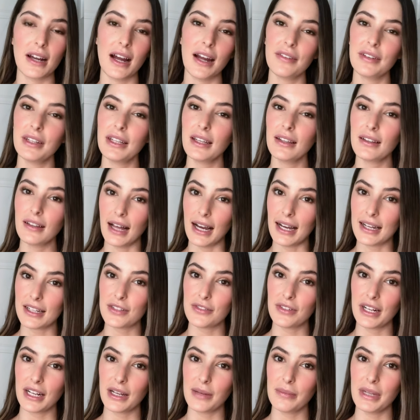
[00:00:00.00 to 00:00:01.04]
I really like
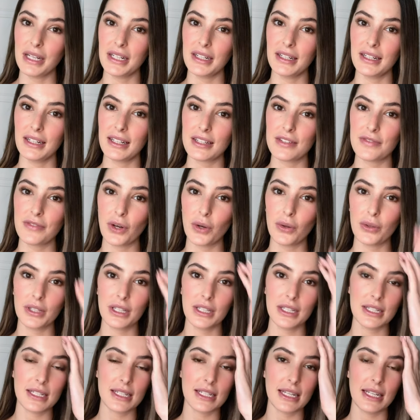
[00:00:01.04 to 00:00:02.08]
to recommend an
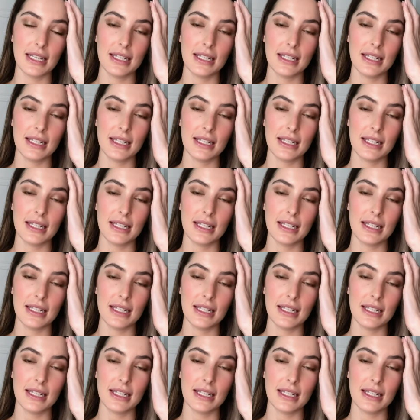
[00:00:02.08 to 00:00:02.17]
exfoliant